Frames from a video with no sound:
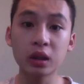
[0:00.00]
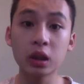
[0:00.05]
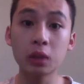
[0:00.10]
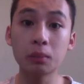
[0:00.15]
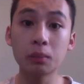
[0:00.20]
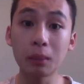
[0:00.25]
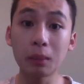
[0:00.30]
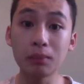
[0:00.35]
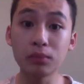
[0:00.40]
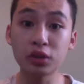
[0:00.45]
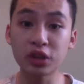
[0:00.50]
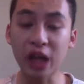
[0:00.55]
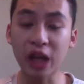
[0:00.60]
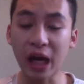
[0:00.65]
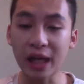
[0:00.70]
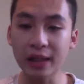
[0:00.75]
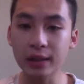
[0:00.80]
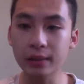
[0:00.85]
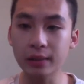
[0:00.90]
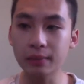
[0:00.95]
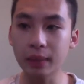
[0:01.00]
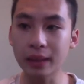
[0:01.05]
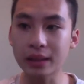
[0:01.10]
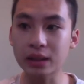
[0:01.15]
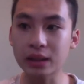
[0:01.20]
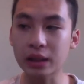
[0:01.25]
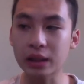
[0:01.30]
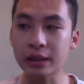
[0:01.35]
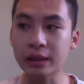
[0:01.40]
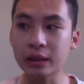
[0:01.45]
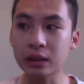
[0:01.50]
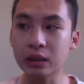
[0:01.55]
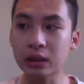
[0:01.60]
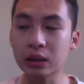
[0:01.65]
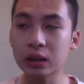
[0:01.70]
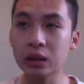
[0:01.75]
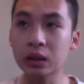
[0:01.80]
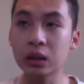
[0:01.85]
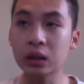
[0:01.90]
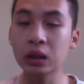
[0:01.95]
mum's dad, basically,
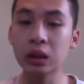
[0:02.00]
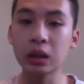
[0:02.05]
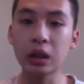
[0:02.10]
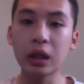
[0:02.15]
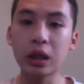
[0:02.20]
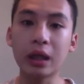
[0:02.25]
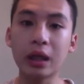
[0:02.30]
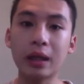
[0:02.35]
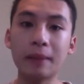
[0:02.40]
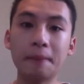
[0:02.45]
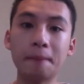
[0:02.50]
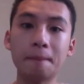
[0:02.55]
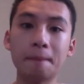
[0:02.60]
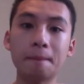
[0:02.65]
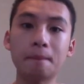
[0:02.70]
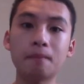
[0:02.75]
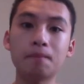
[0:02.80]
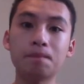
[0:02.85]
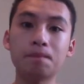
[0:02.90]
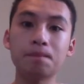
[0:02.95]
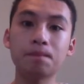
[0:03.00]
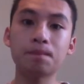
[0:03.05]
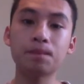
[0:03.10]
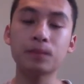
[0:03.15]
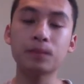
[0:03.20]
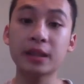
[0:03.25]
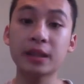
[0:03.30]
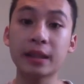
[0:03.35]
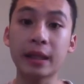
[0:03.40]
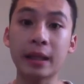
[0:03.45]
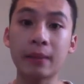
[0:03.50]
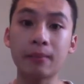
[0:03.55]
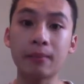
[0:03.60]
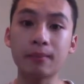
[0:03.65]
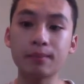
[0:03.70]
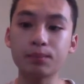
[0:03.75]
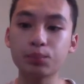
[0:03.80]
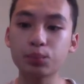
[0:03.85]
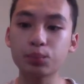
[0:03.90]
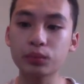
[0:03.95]
um, yeah,
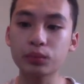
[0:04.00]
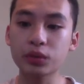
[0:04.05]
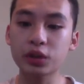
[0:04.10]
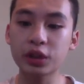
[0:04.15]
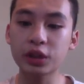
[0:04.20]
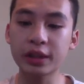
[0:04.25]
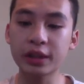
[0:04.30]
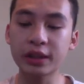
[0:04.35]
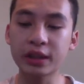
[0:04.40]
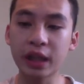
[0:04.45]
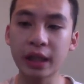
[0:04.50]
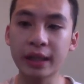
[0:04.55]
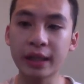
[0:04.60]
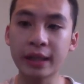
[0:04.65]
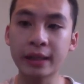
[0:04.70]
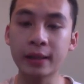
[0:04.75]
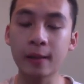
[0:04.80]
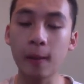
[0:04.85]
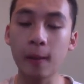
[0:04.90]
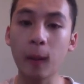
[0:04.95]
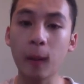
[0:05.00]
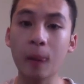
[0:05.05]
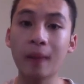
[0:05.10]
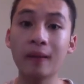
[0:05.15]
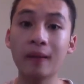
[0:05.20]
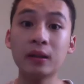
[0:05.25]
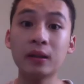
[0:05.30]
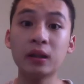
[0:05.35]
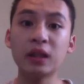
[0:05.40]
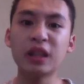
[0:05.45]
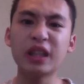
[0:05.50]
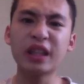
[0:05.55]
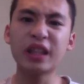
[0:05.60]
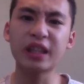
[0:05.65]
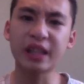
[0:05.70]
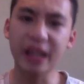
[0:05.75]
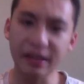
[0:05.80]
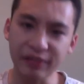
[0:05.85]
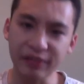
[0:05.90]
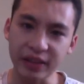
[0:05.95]
she decided,
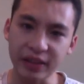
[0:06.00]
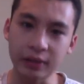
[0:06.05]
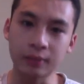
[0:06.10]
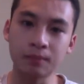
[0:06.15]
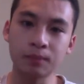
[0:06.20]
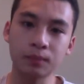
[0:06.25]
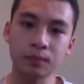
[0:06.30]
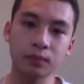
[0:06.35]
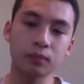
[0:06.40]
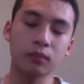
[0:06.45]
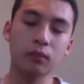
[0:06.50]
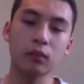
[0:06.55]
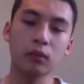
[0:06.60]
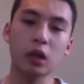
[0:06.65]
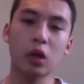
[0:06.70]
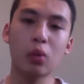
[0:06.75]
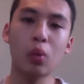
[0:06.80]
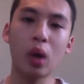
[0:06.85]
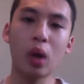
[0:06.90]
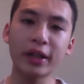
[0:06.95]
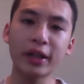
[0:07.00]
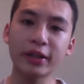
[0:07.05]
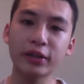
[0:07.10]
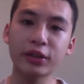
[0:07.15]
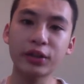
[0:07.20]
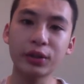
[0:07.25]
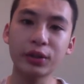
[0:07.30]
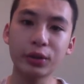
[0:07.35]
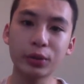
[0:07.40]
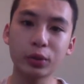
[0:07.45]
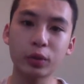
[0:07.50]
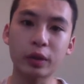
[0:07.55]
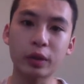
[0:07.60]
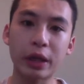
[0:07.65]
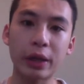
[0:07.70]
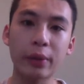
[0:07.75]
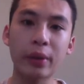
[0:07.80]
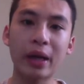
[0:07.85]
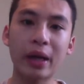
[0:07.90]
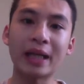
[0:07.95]
Kevin, why didn't you
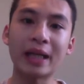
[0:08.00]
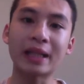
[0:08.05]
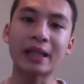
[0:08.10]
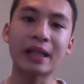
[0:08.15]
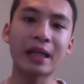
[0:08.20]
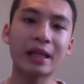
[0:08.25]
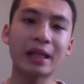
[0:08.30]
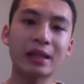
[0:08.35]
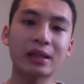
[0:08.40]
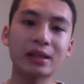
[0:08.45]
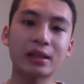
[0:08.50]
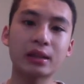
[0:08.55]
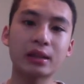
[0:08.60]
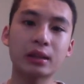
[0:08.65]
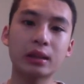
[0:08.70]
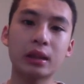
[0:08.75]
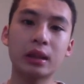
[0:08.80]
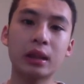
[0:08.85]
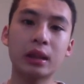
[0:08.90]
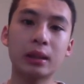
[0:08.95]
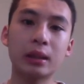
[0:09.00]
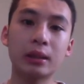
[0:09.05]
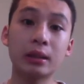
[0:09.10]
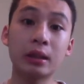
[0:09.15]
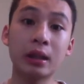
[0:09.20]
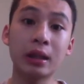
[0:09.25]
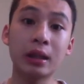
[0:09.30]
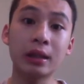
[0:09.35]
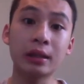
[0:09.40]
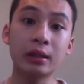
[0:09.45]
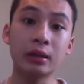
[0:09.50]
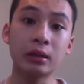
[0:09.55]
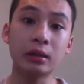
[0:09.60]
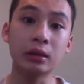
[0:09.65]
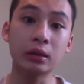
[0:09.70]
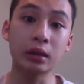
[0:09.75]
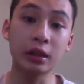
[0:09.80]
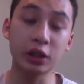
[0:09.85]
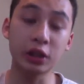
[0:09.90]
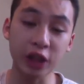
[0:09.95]
go and get an, an
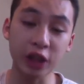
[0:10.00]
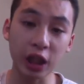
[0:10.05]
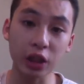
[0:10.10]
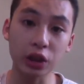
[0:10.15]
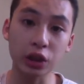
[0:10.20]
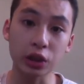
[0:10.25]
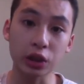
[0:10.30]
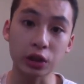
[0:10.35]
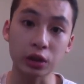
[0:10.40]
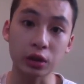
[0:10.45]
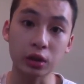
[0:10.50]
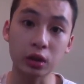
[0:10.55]
injection